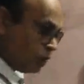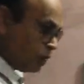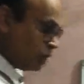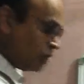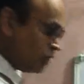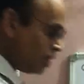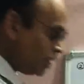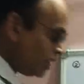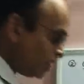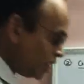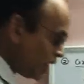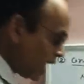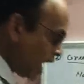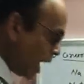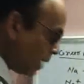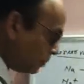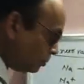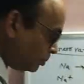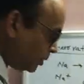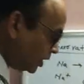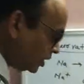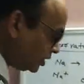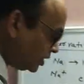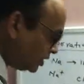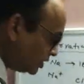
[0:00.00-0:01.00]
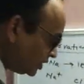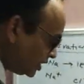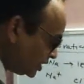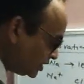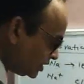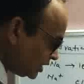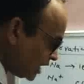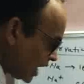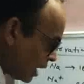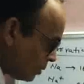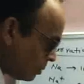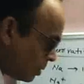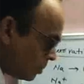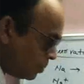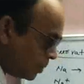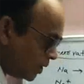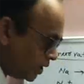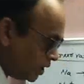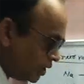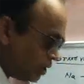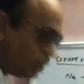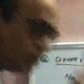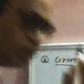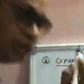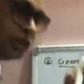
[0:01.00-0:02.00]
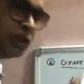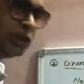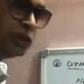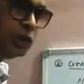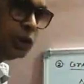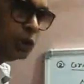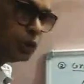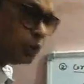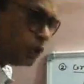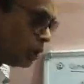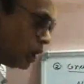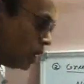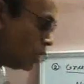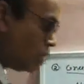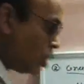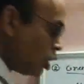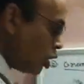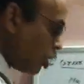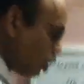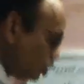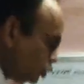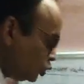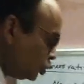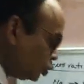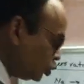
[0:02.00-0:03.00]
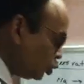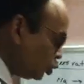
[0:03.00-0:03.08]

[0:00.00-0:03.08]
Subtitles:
Here after this as gamma particle is neutral, also